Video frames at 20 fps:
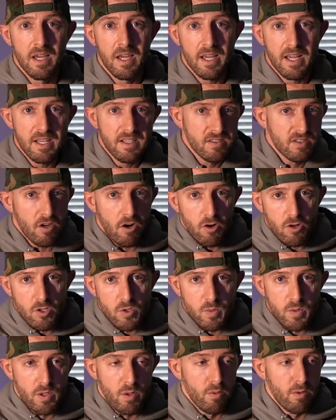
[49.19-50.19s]
His
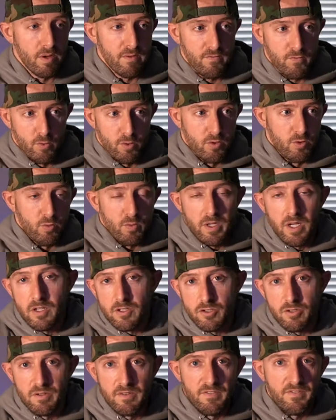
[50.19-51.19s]
cards were going for
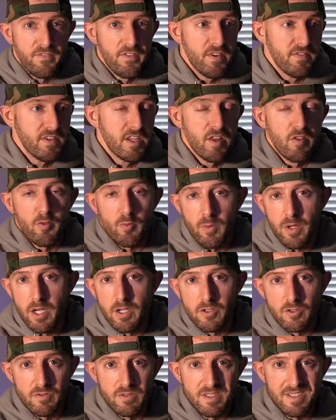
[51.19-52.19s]
$350,
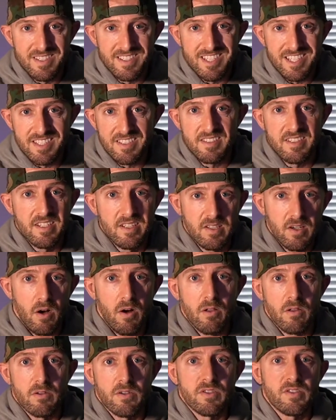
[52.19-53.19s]

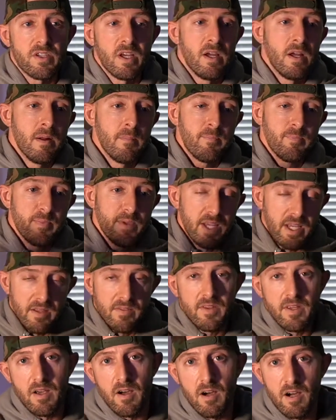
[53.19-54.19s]
$360 in
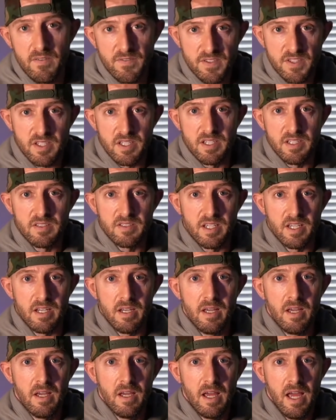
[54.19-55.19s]
the offseason
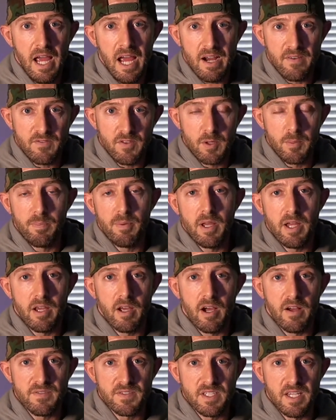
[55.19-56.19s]
after the
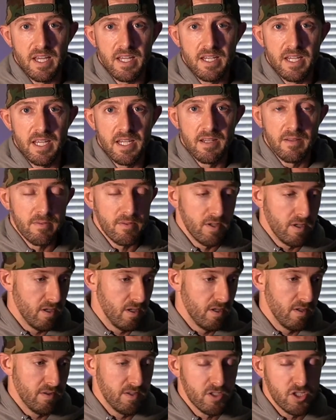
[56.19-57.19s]
playoffs ended,
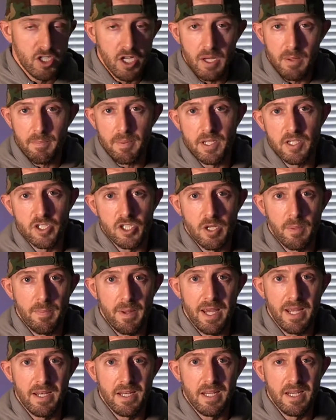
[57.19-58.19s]
the championship
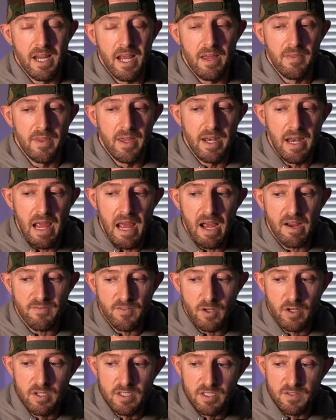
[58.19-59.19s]
ended, and then
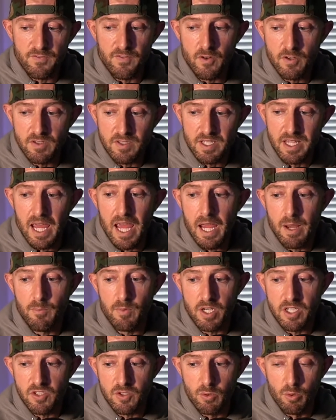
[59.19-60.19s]
after his first game
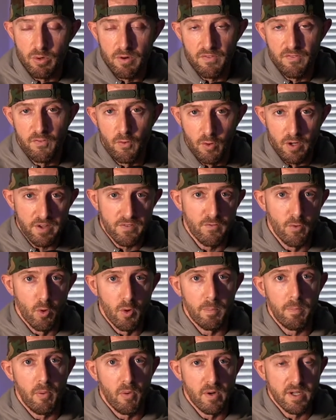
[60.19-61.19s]
when he scored 44
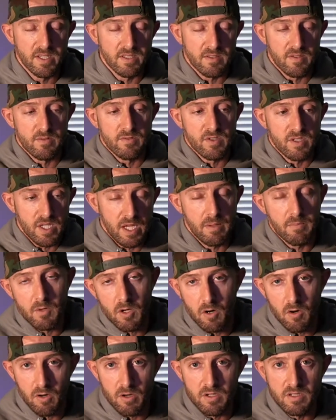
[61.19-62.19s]
points, those same
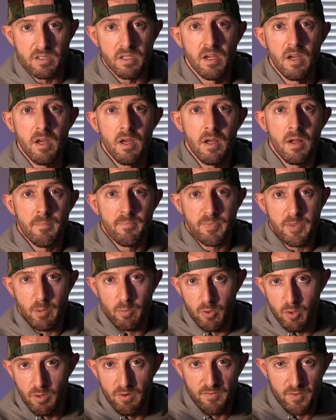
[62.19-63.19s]
cards that were going for